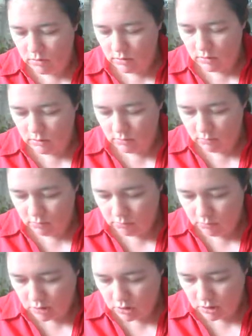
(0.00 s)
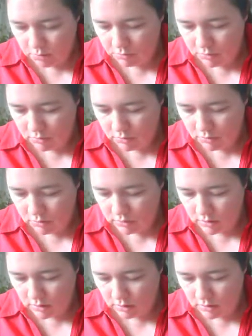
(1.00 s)
The pushed up cuticle
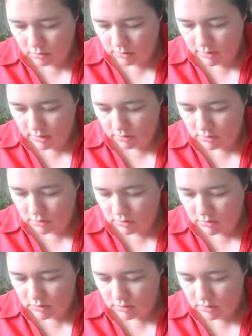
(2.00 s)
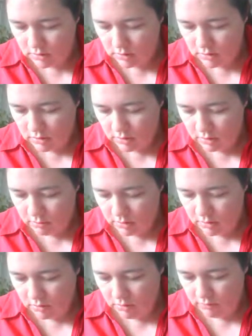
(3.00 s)
as I can go without
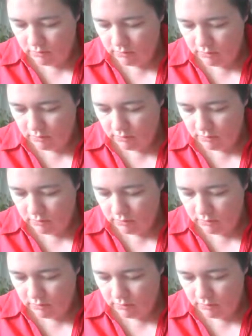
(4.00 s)
coming off.